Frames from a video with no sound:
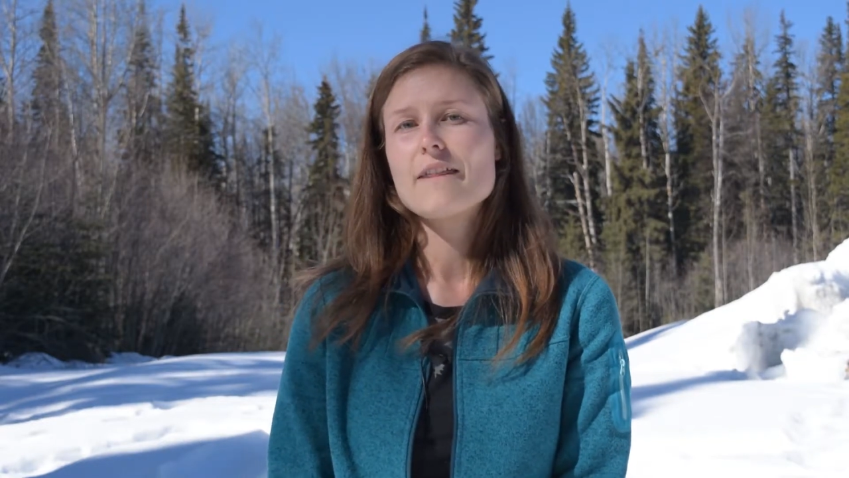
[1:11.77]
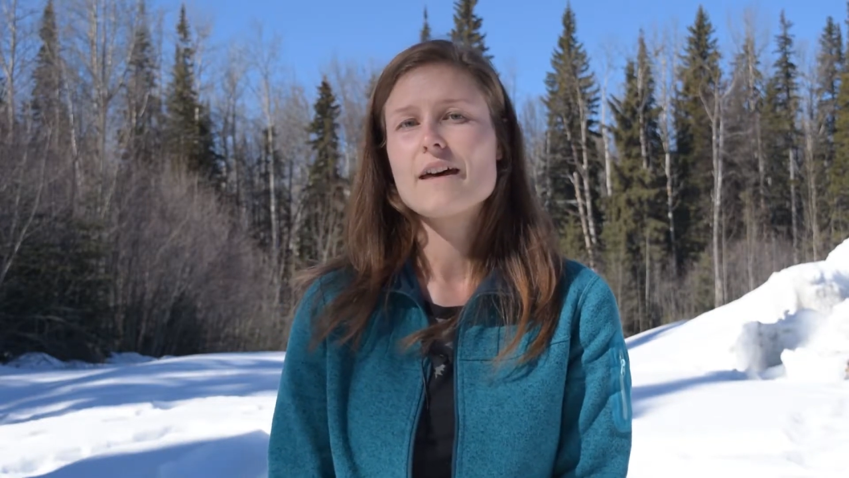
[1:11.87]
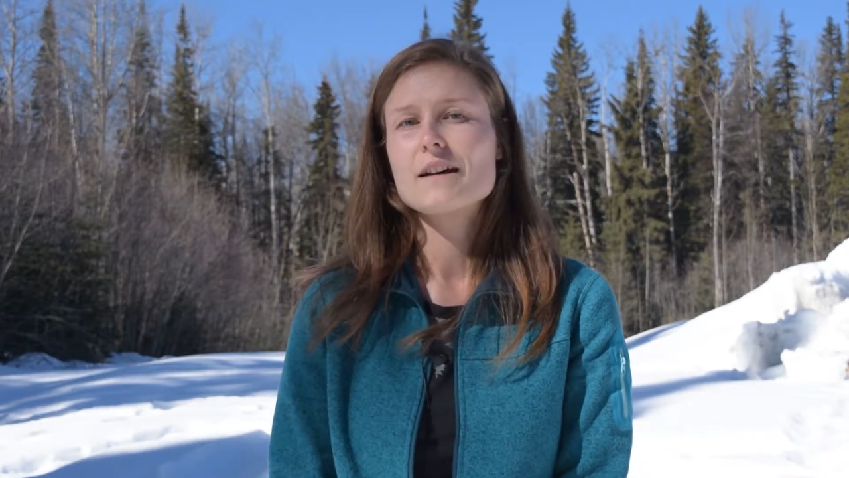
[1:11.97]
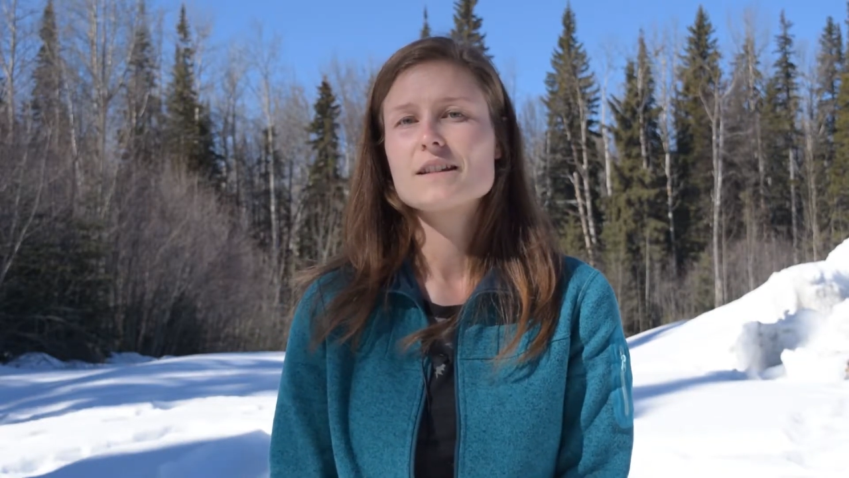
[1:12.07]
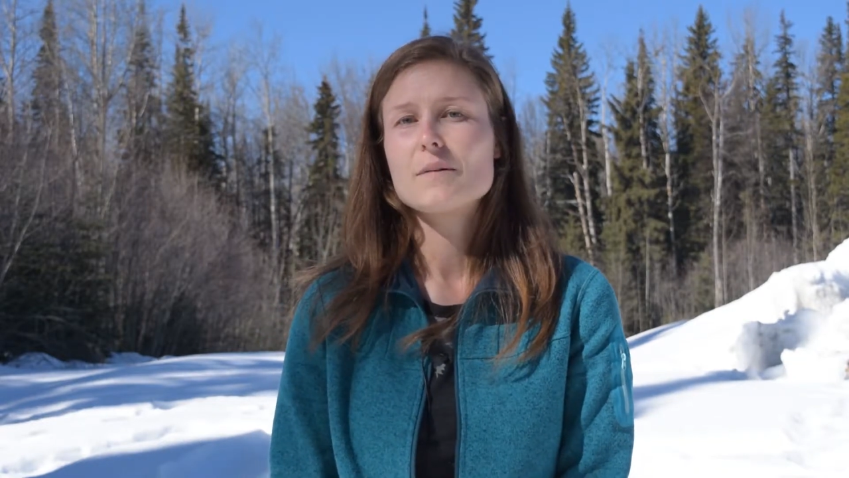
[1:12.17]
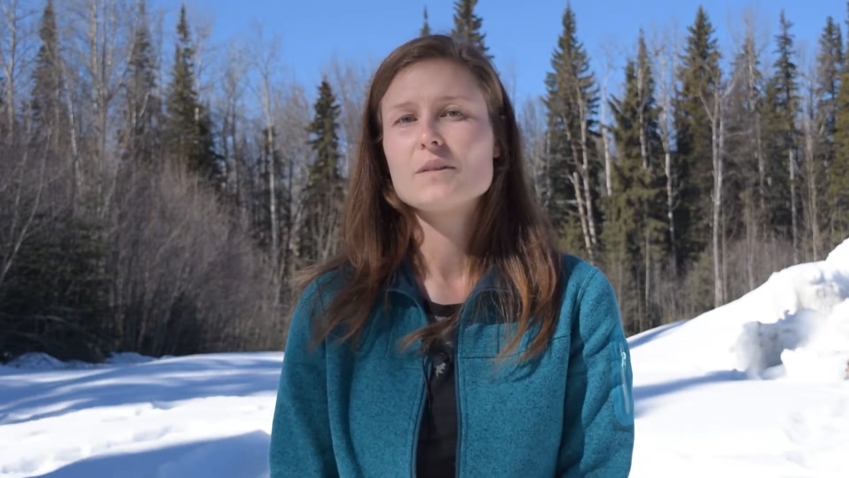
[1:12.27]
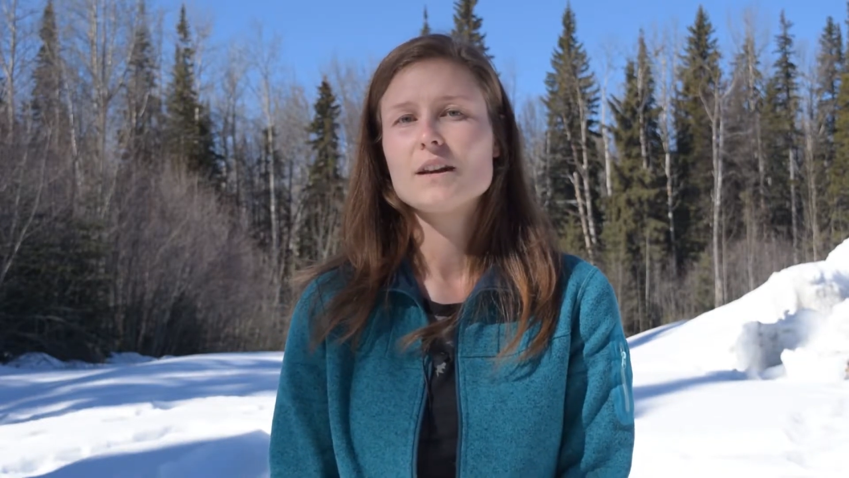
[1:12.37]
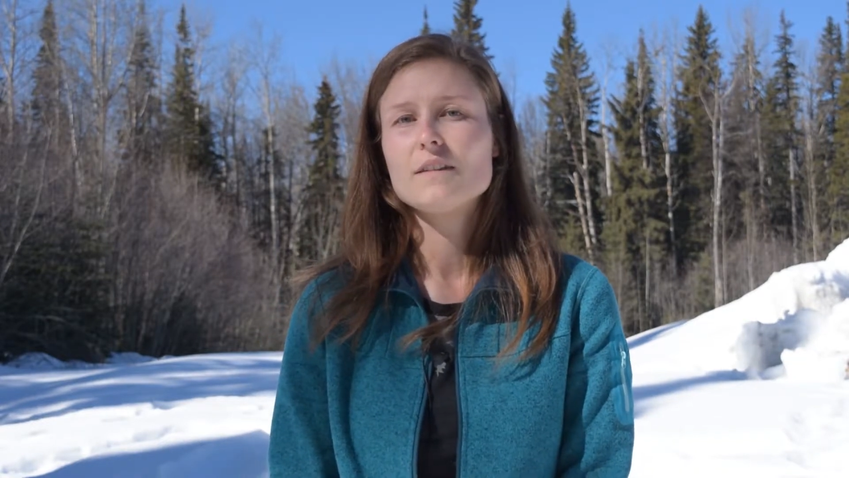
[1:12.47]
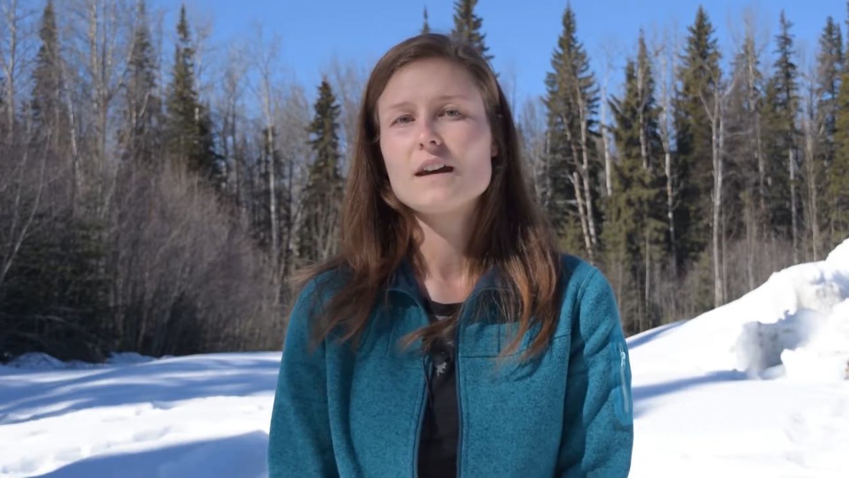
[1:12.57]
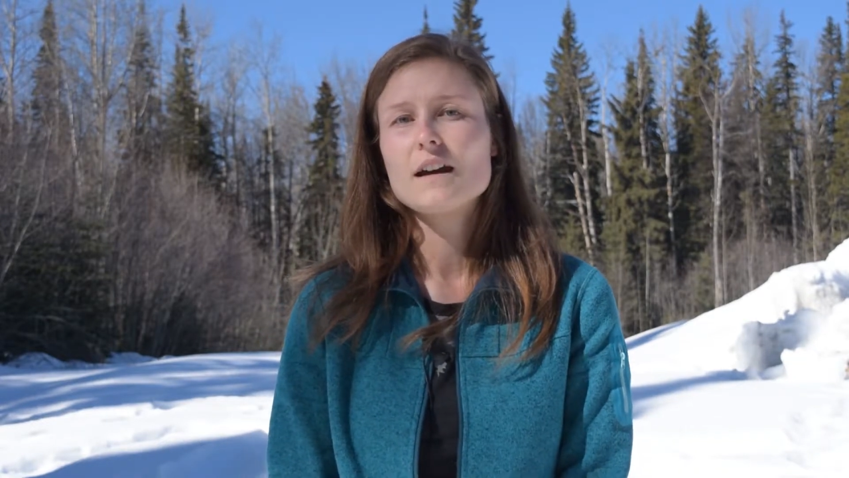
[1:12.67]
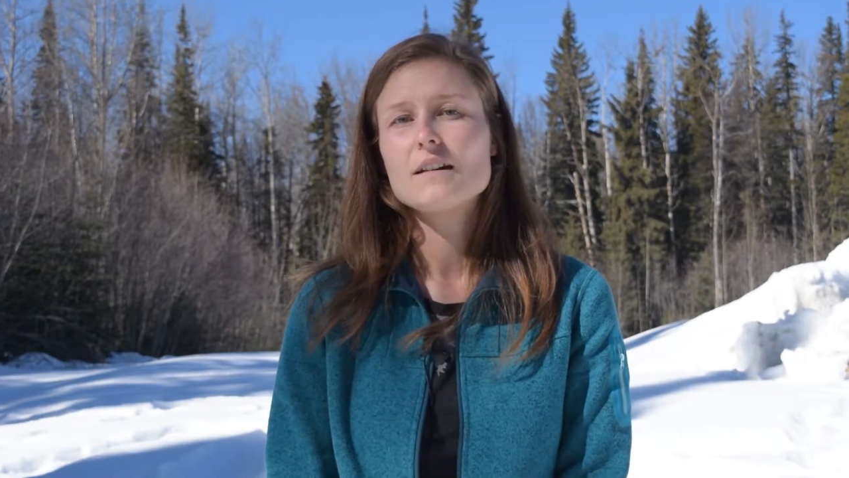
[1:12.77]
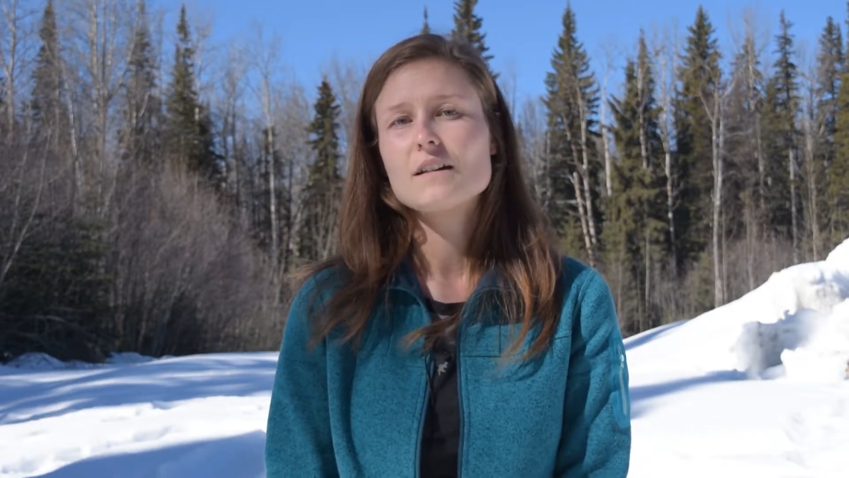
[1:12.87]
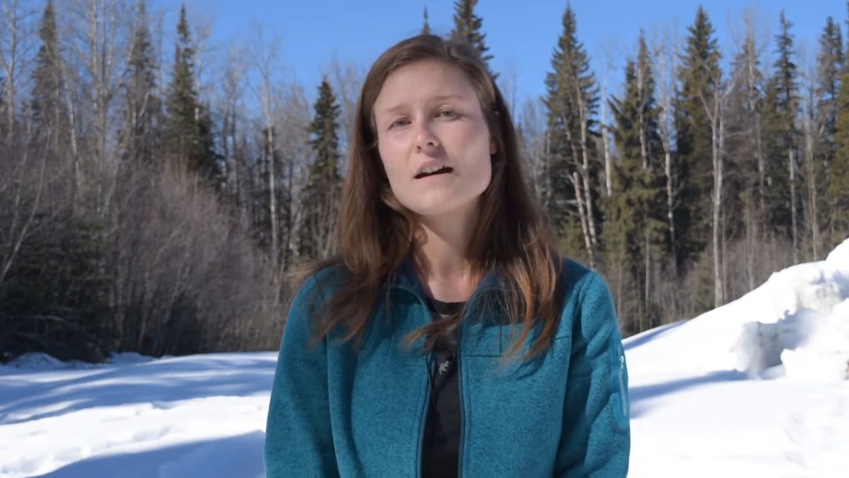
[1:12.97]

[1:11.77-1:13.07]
and that's something that